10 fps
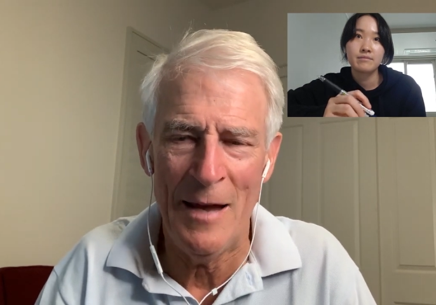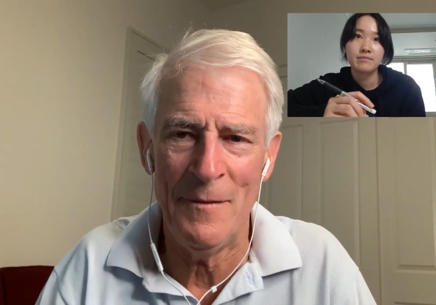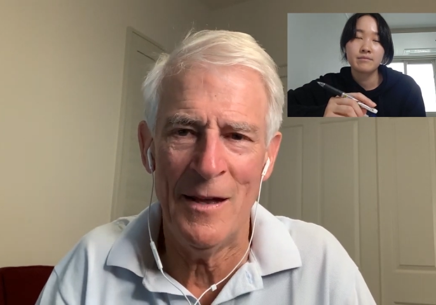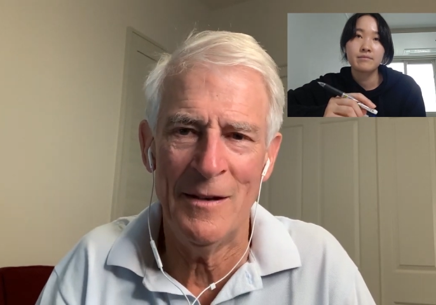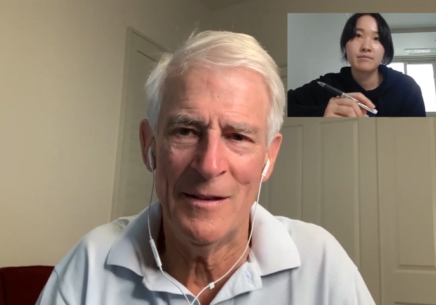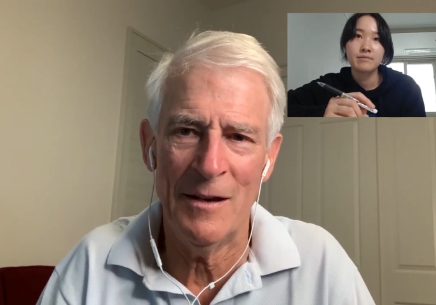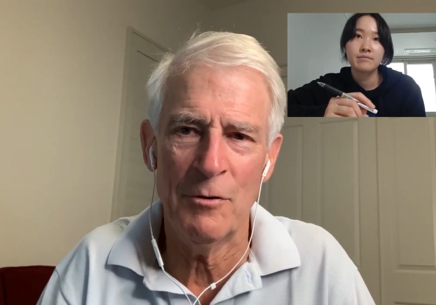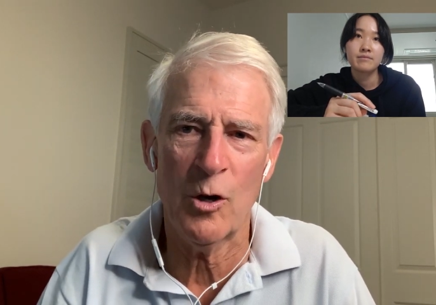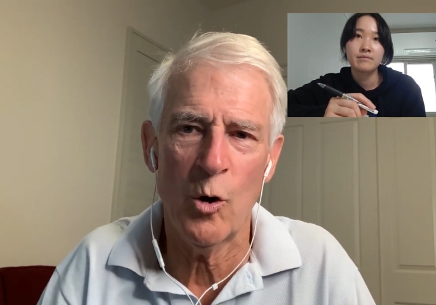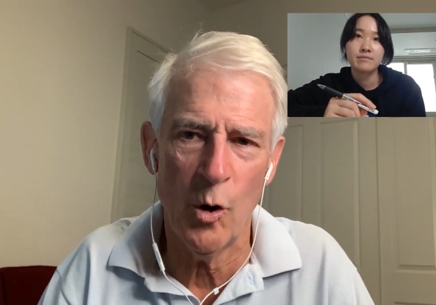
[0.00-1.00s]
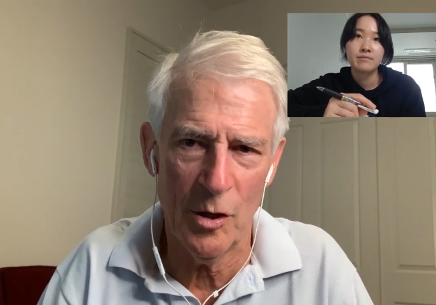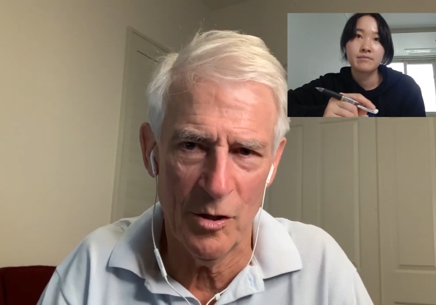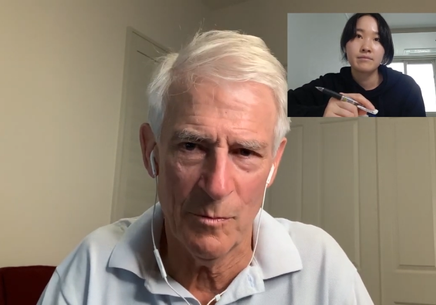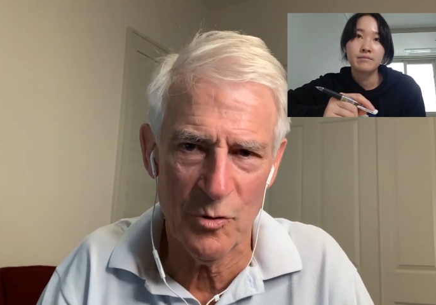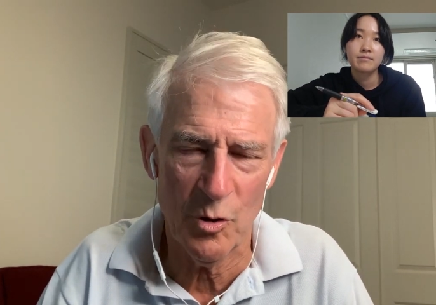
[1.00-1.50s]
Speaker 1: and then they
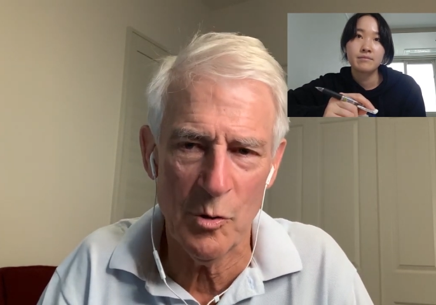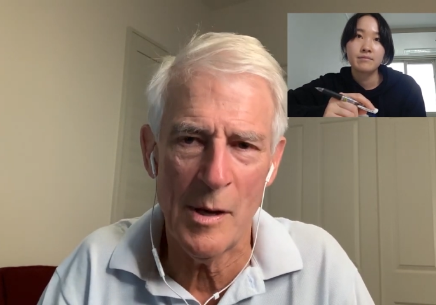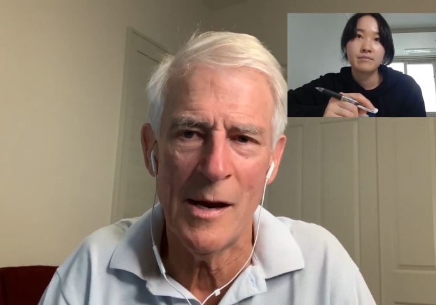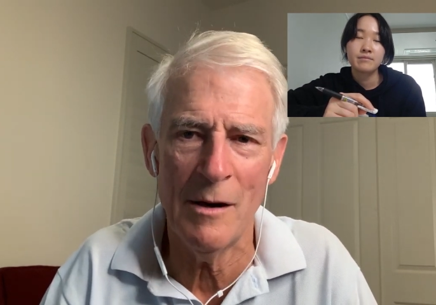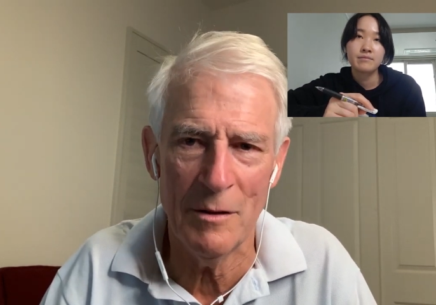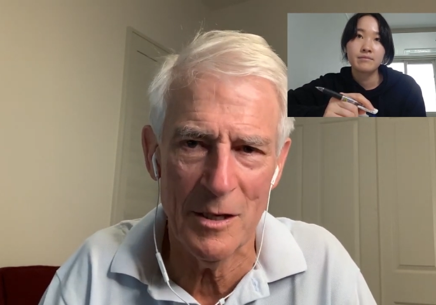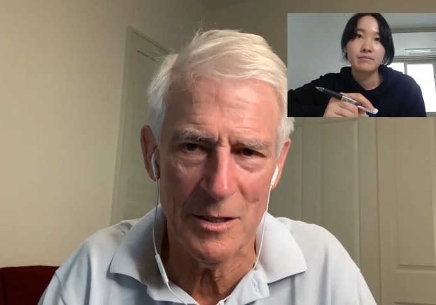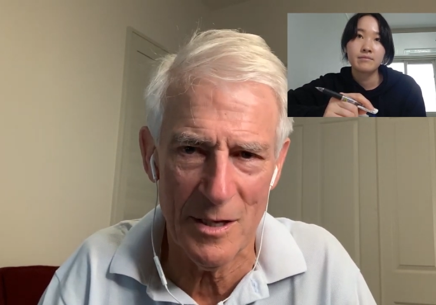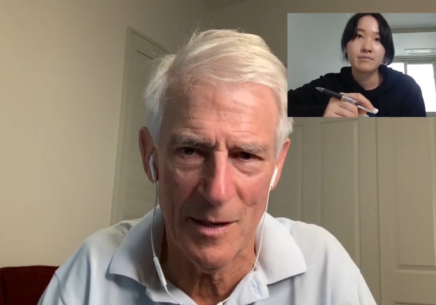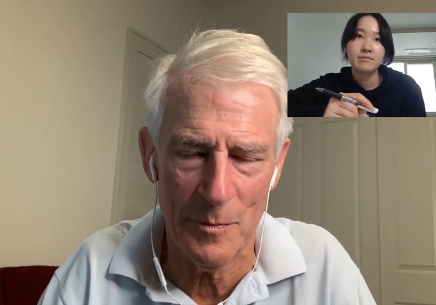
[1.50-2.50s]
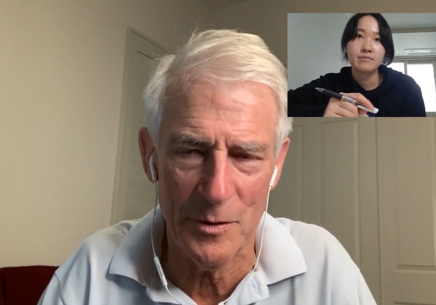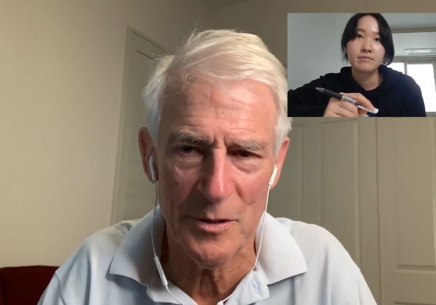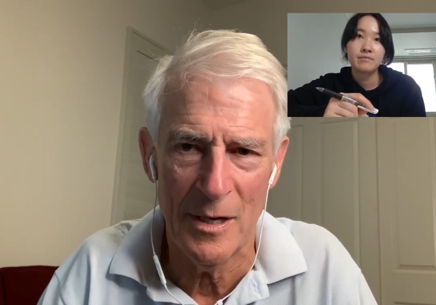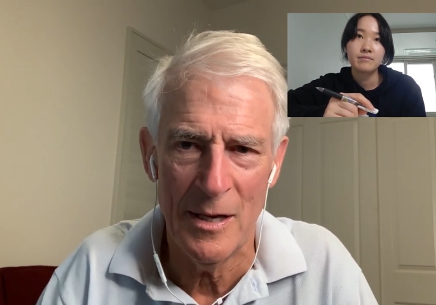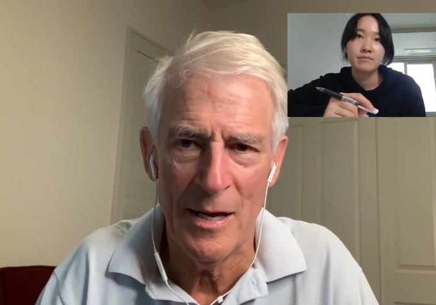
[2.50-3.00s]
recorded them. So you hear the
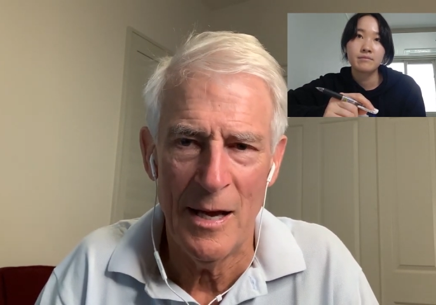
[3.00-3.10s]
examples.